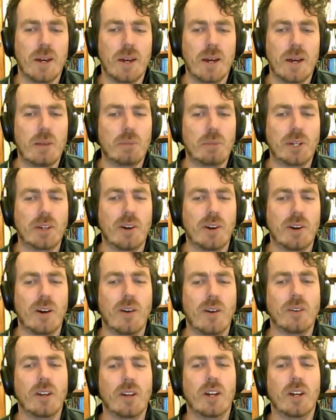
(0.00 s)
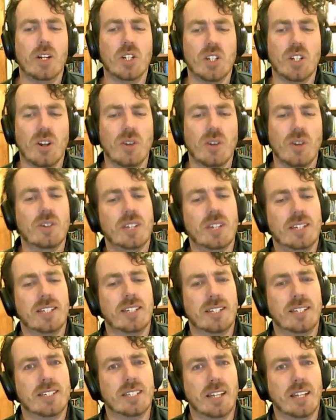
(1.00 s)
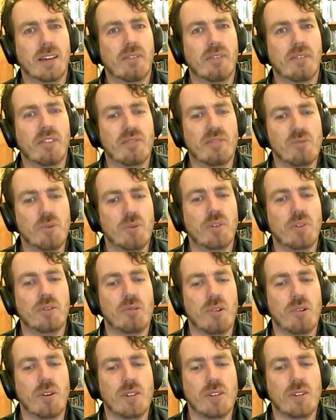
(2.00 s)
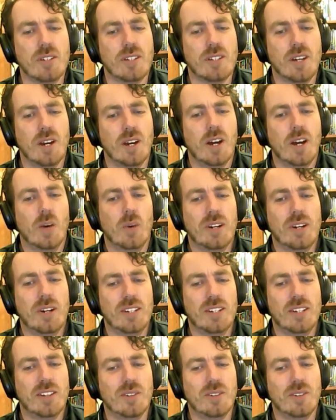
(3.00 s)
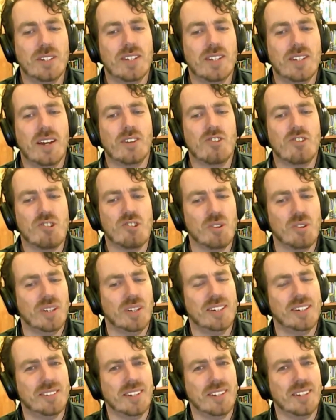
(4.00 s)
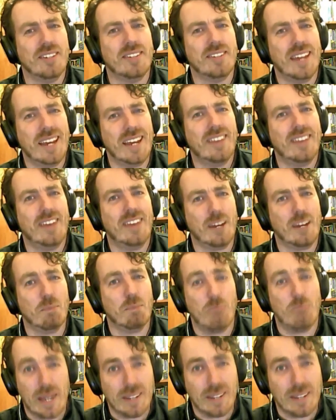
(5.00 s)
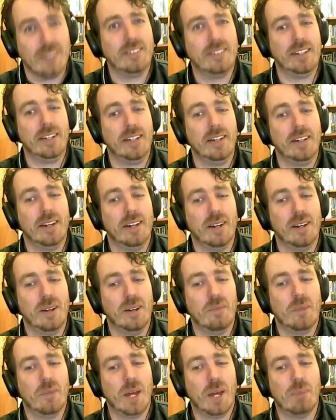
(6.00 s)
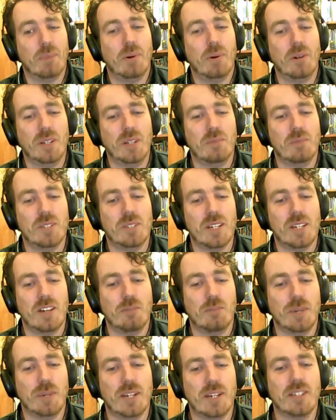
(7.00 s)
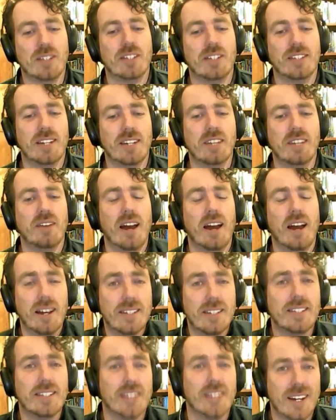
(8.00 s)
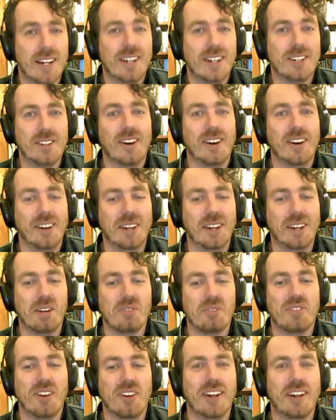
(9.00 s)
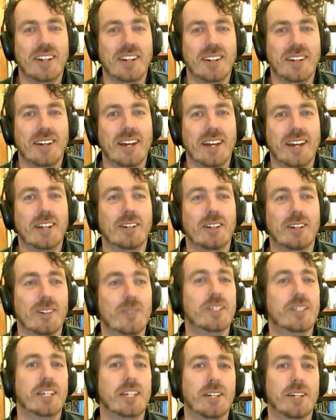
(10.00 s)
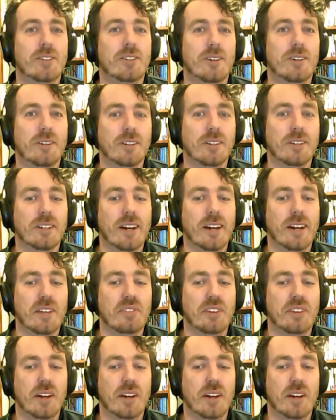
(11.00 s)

But God shows us His love through the cross, where His own Son truly did take that penalty upon Himself, because instead of us dying finally and losing eternal life,